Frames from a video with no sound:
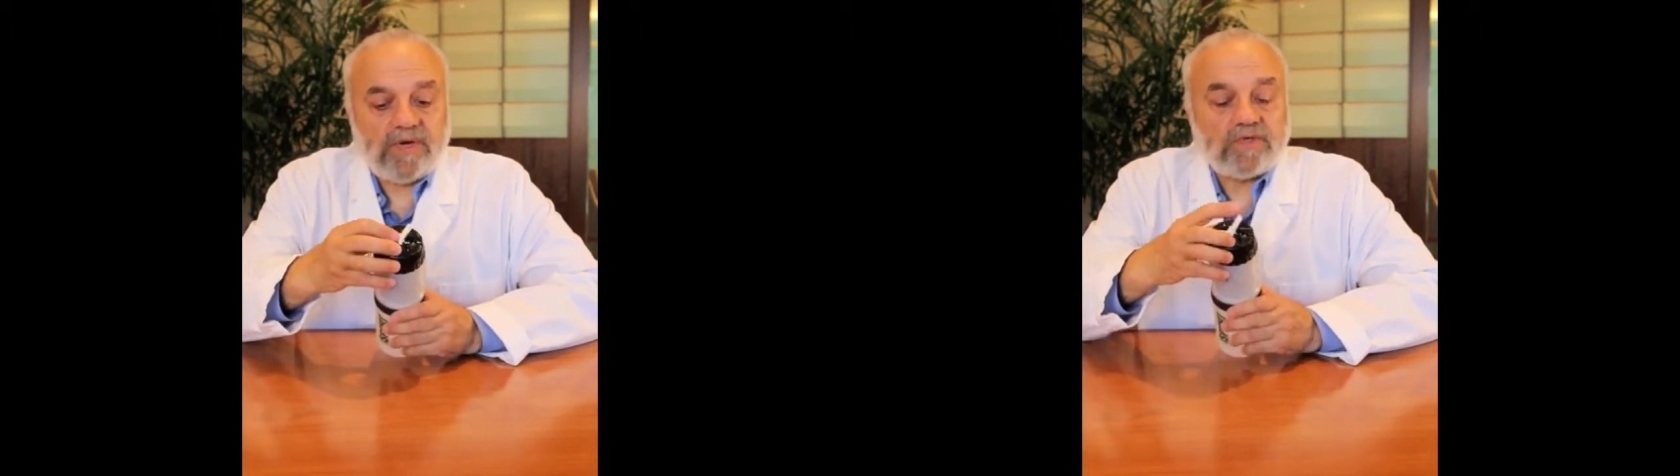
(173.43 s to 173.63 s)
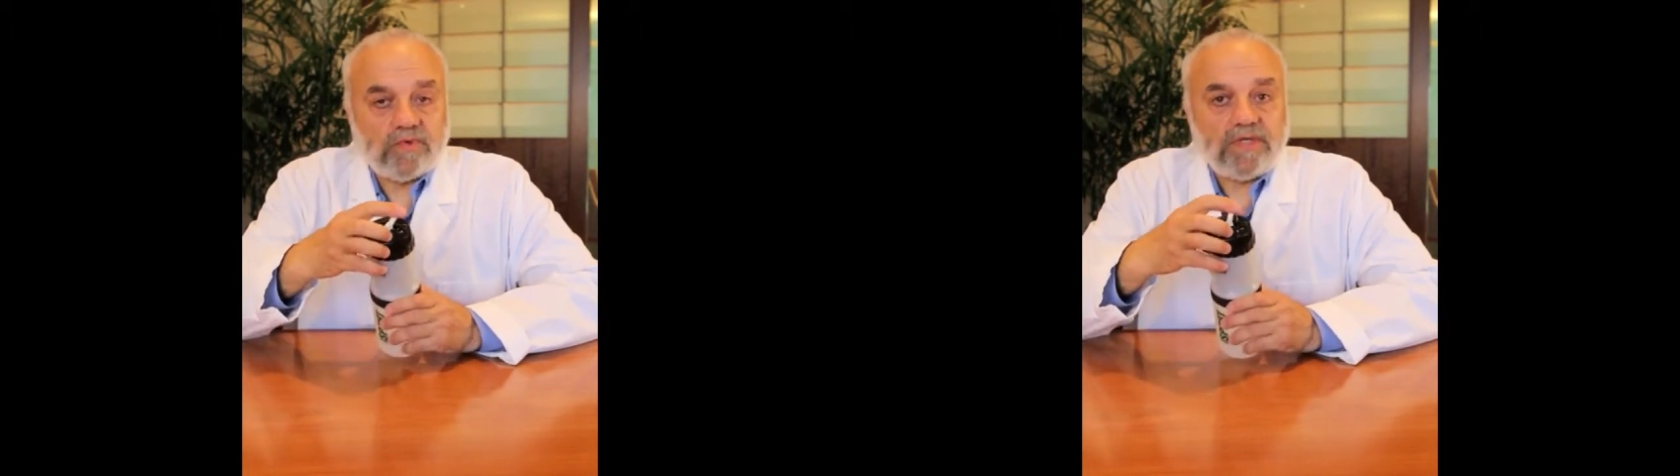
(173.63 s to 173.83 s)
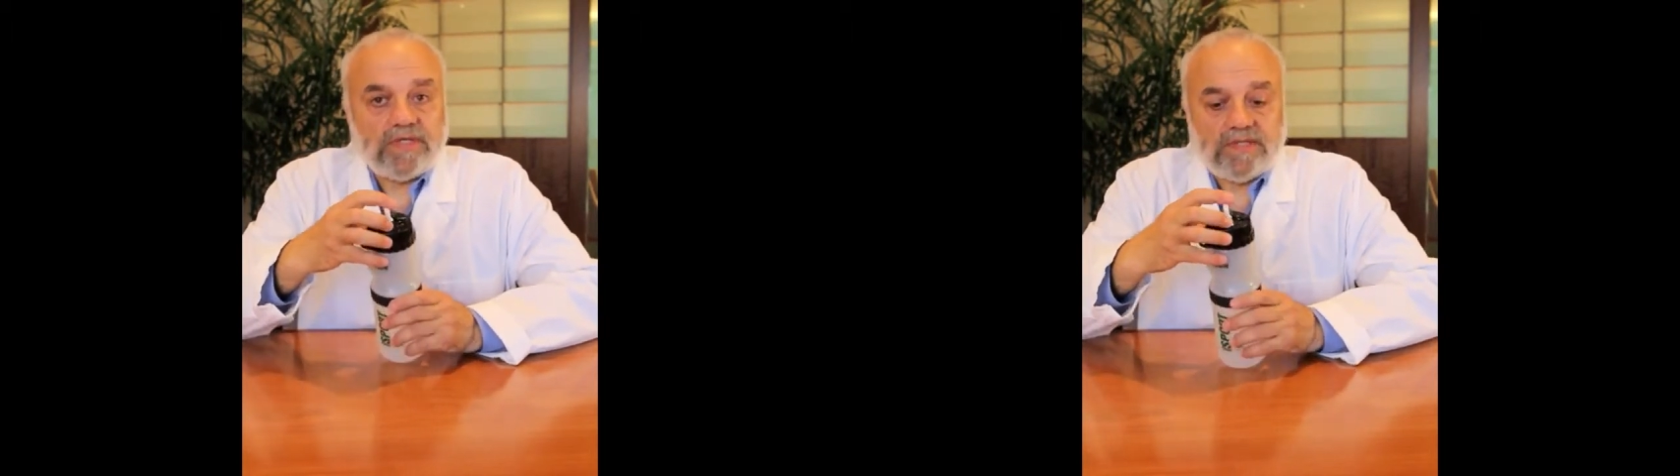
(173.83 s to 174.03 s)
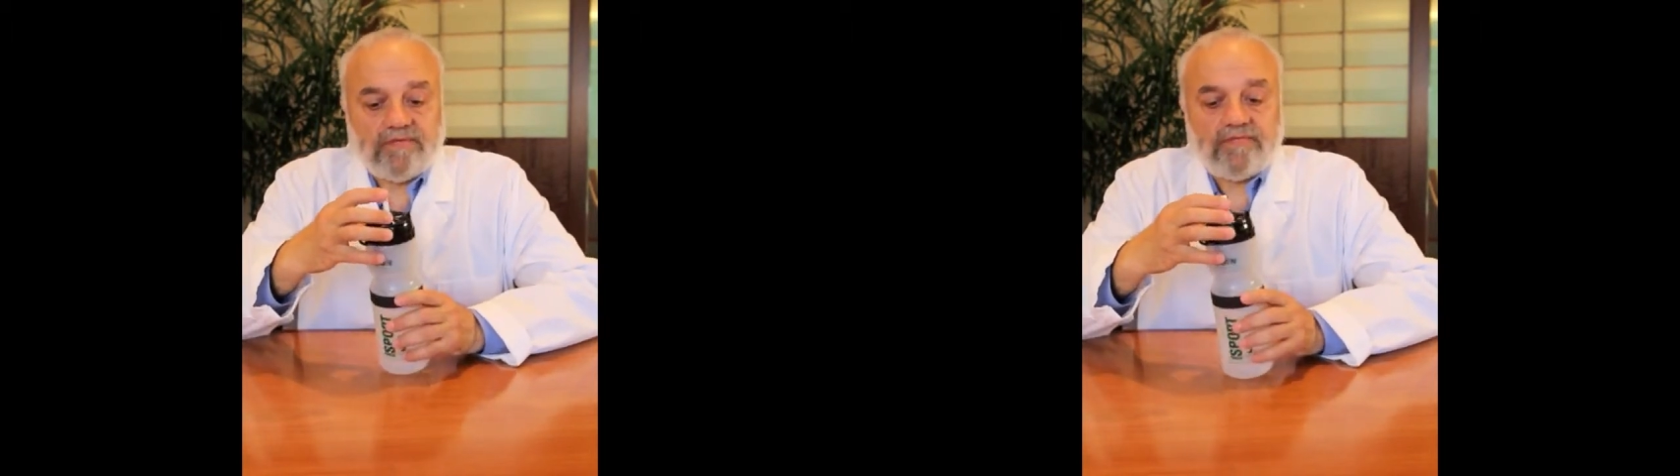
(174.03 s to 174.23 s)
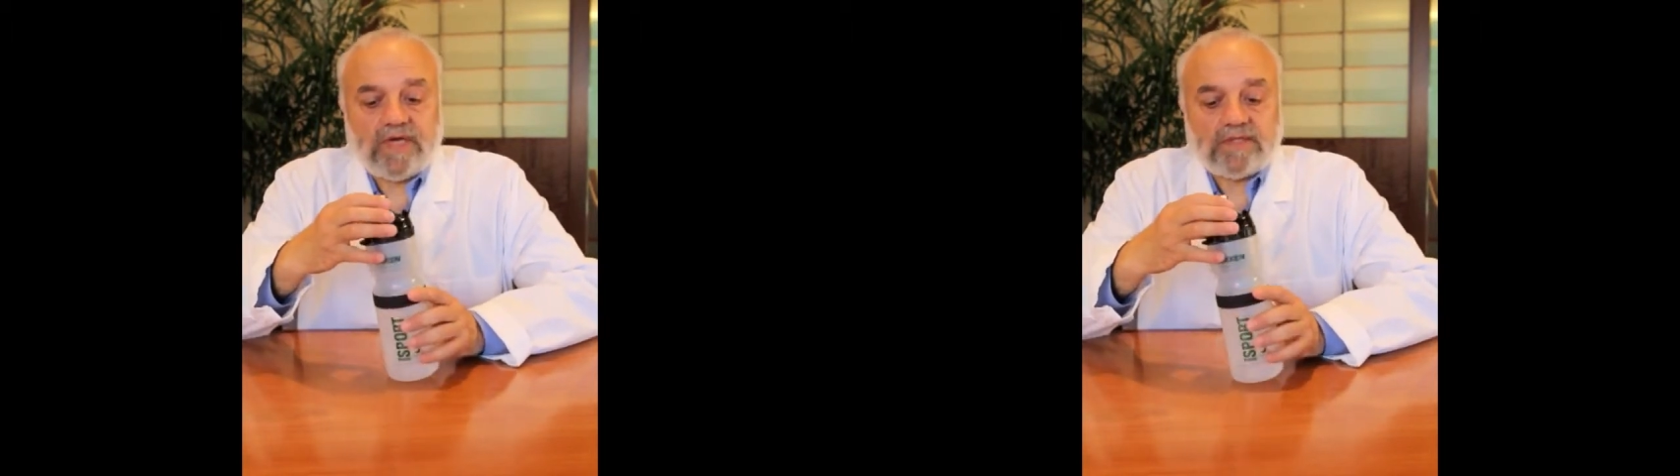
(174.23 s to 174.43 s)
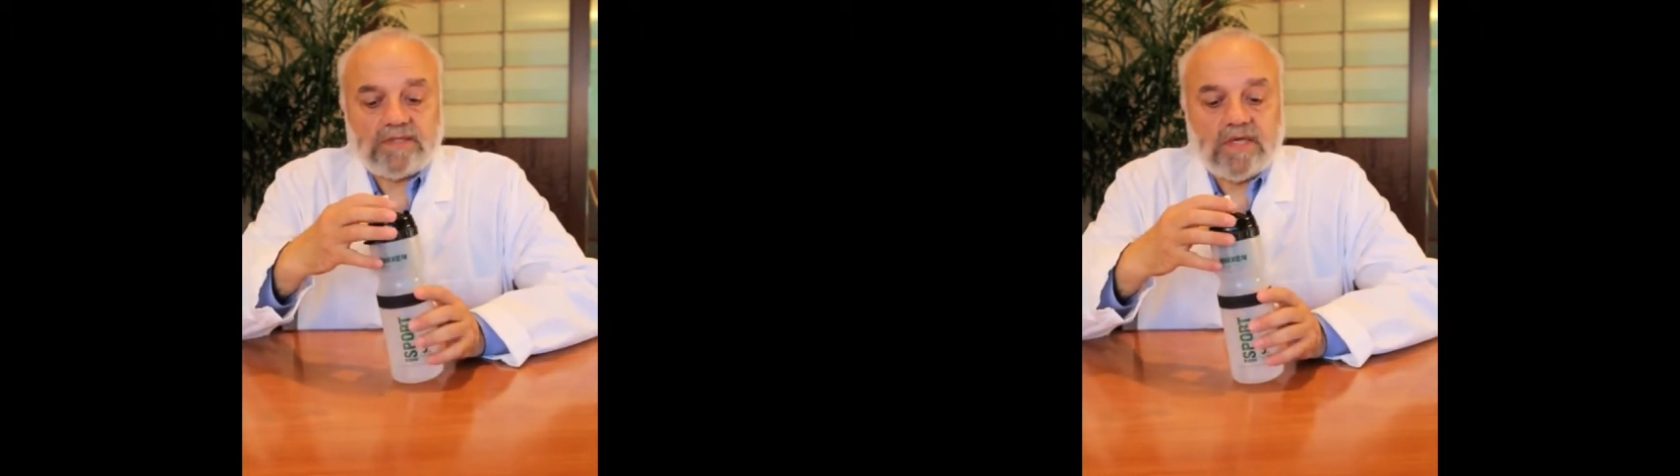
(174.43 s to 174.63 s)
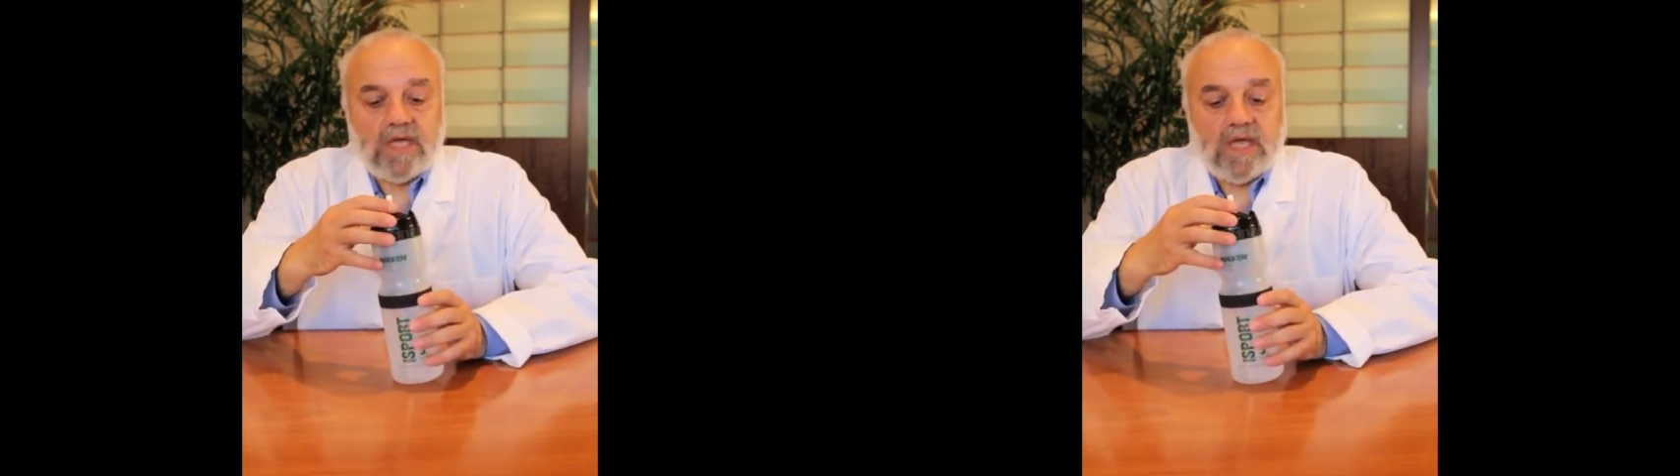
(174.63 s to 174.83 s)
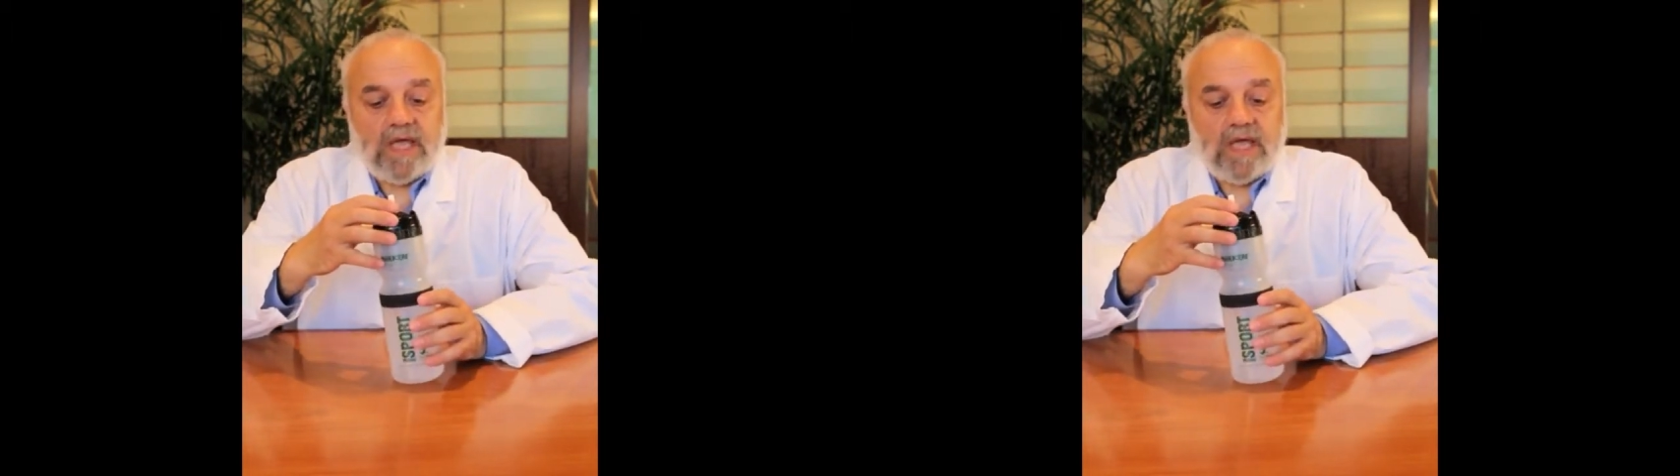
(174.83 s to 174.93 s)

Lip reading: But it's real easy to fix.